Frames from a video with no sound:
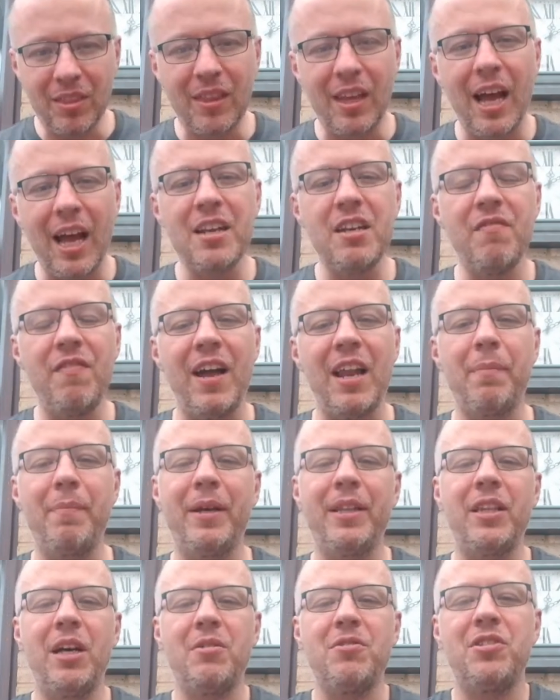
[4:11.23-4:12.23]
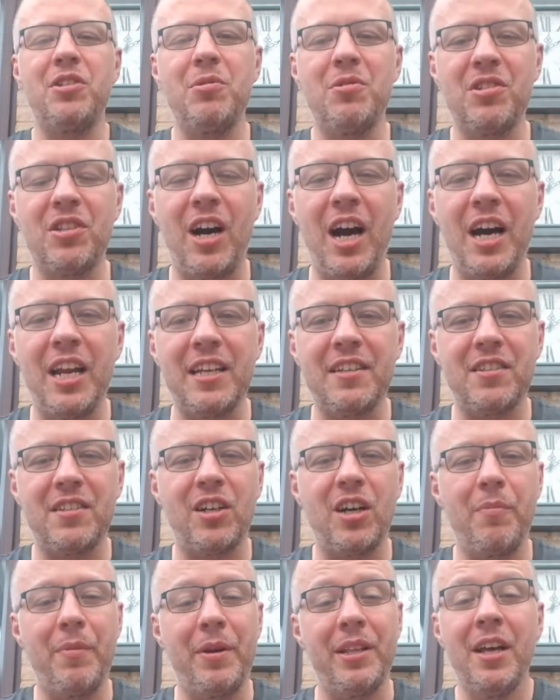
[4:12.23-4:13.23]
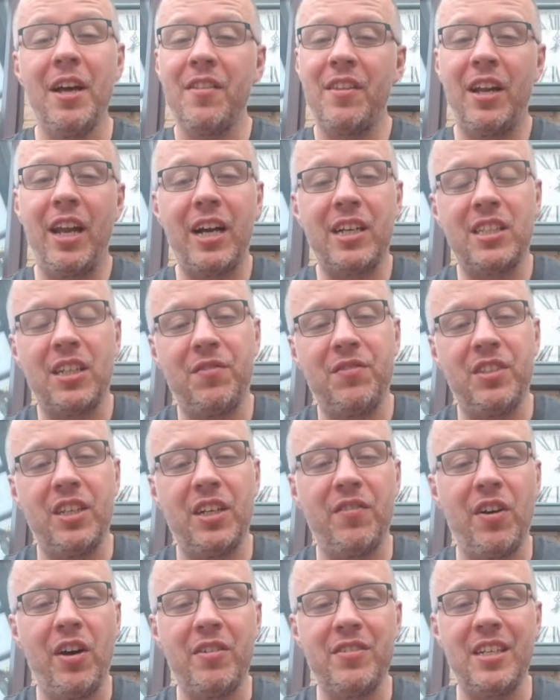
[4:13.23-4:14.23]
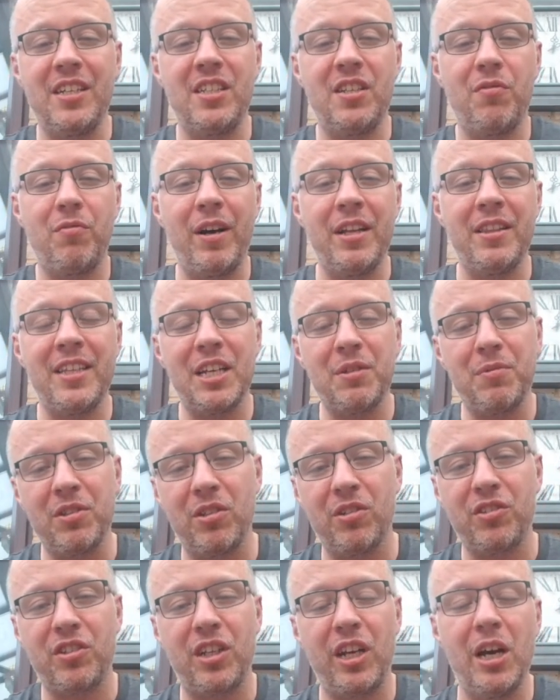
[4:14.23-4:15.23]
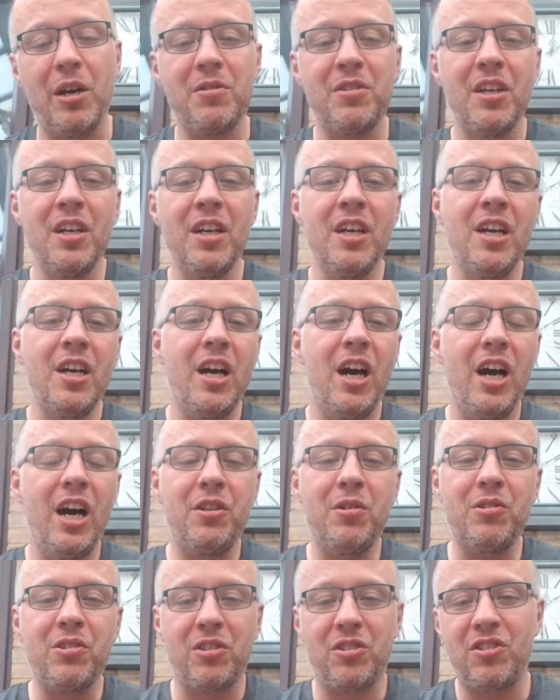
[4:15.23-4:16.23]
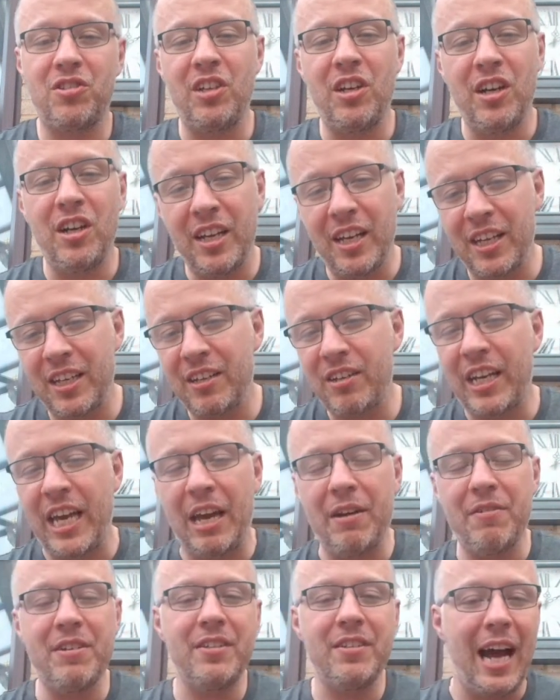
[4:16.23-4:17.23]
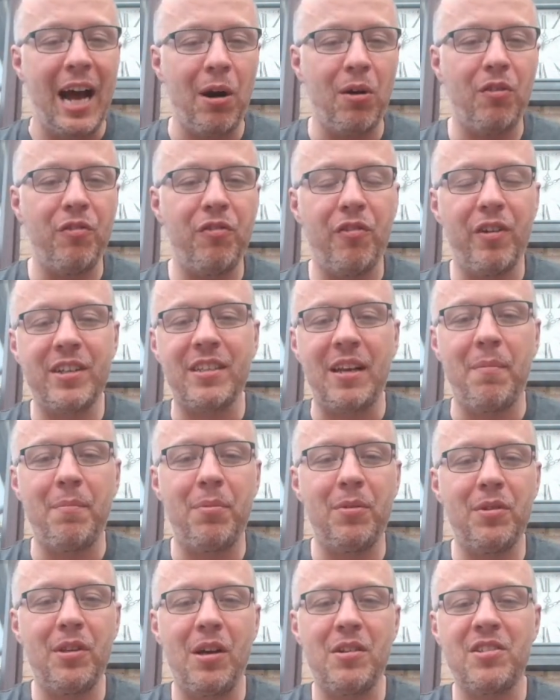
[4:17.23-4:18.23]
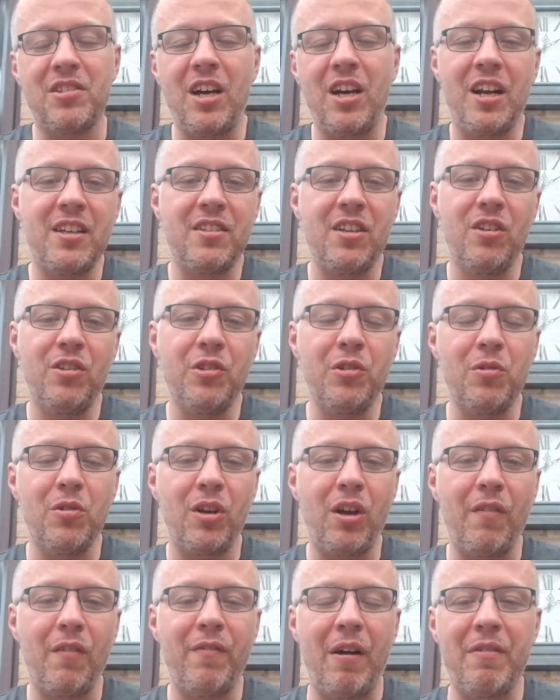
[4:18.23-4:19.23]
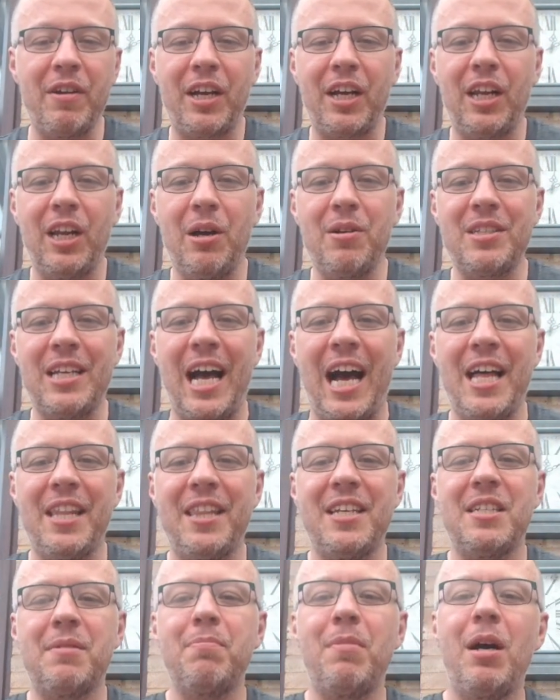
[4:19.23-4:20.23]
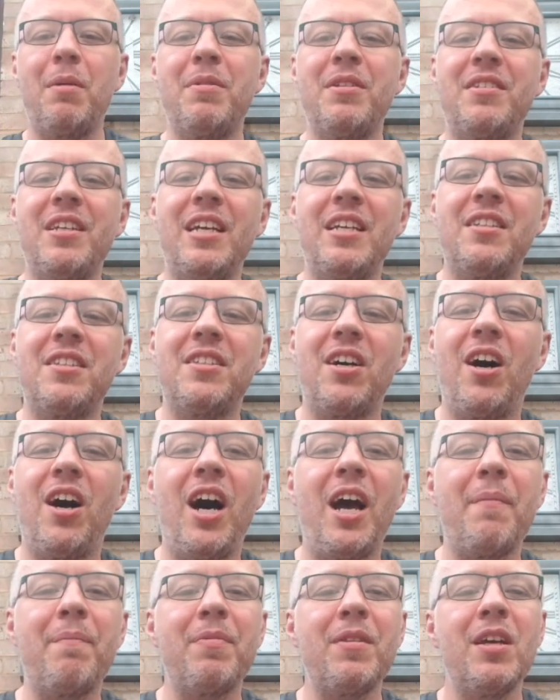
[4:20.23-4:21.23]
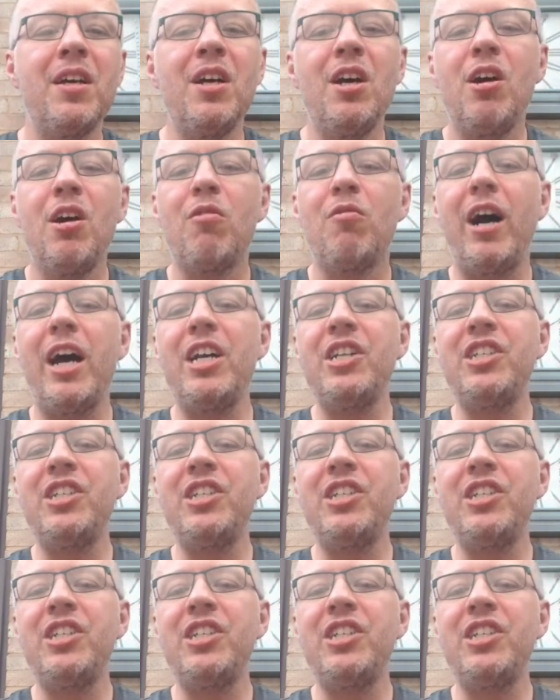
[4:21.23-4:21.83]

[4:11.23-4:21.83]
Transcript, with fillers: and developing those new signings that come in, the likes obviously of Jose Cifuentes, which looks close, uh, Dujon Sterling, Kieran Dowell, for example, those signings that do look very close at this moment in time. Ryan